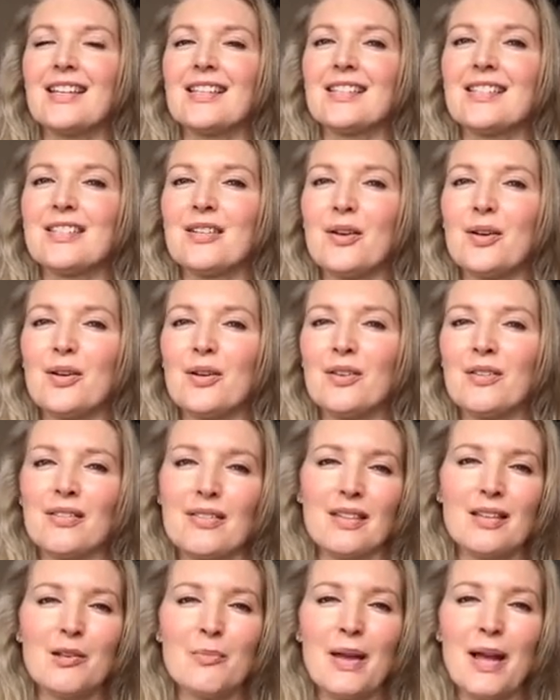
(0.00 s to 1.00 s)
So
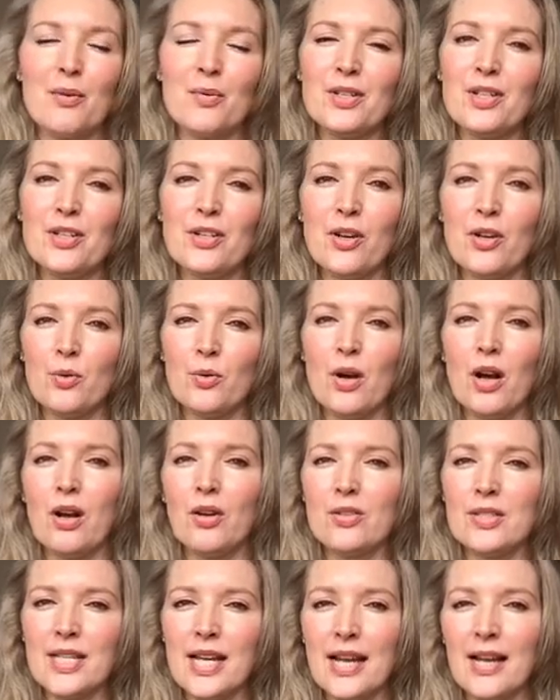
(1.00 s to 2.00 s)
think about when you go to a
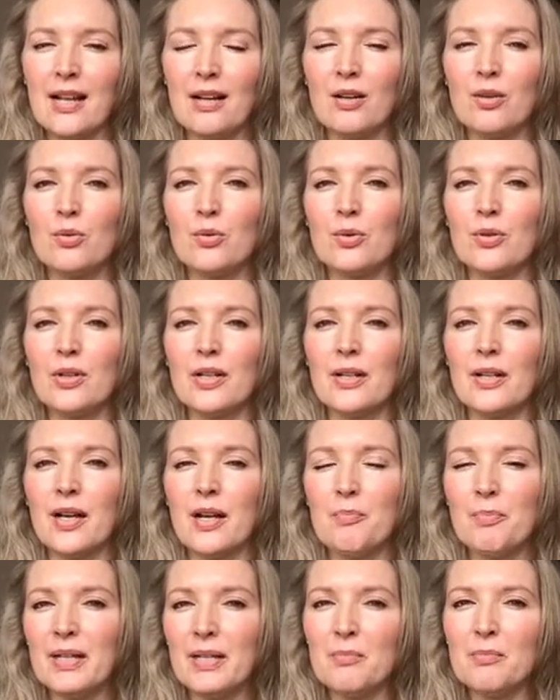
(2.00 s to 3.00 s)
hotel or
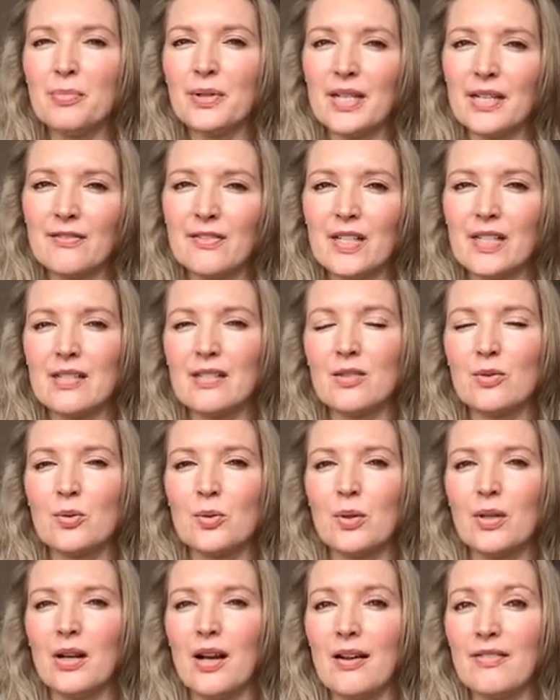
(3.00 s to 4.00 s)
a bed and breakfast,
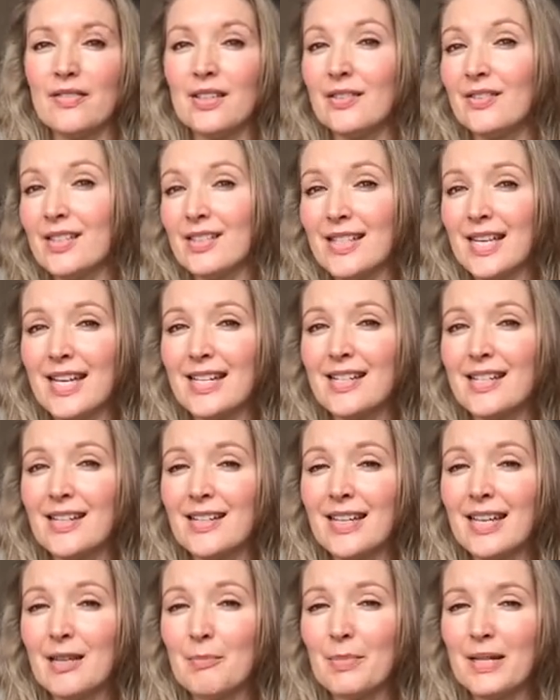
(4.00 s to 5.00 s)
or I've never stayed in
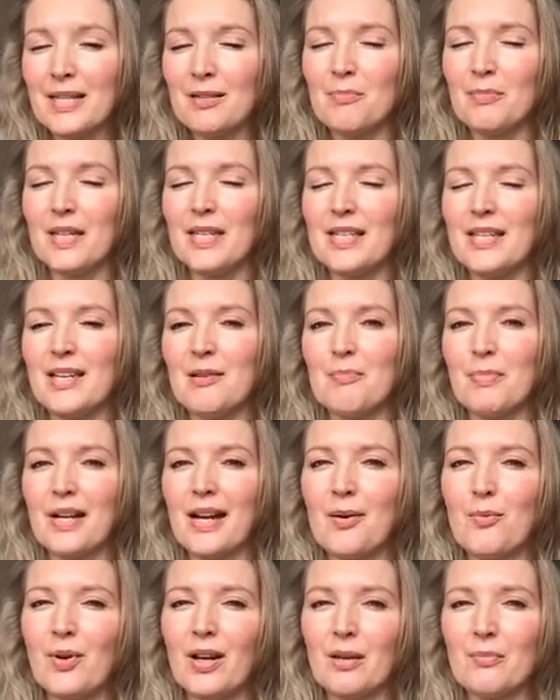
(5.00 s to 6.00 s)
an Airbnb yet, but
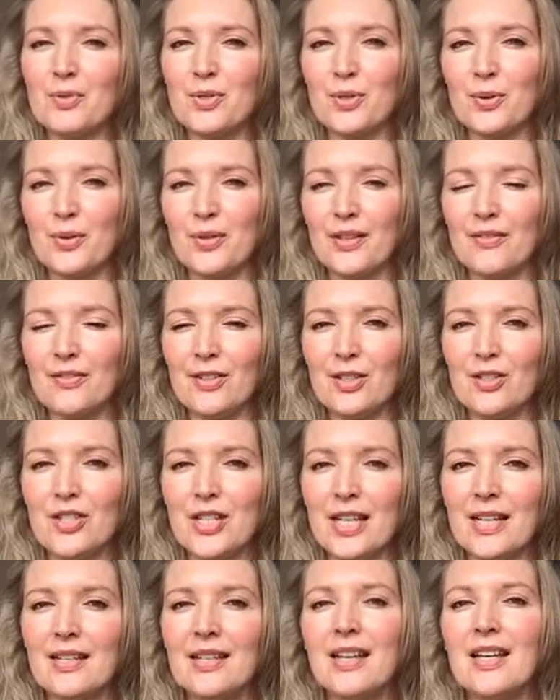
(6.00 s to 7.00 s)
I will, I'm sure, in the
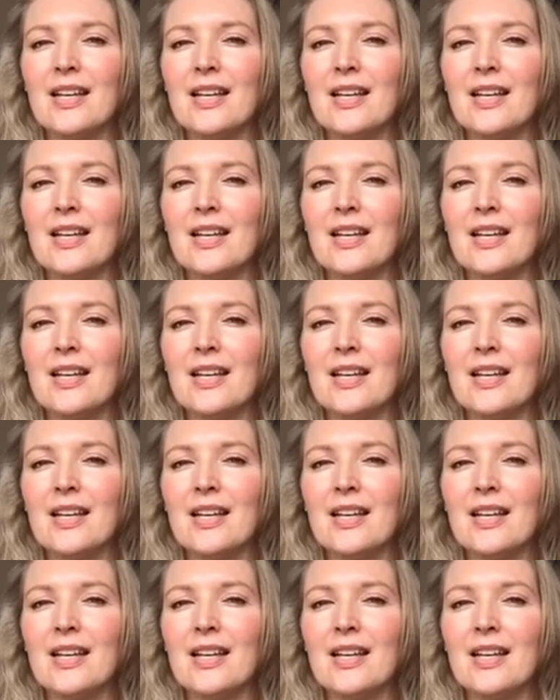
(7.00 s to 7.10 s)
future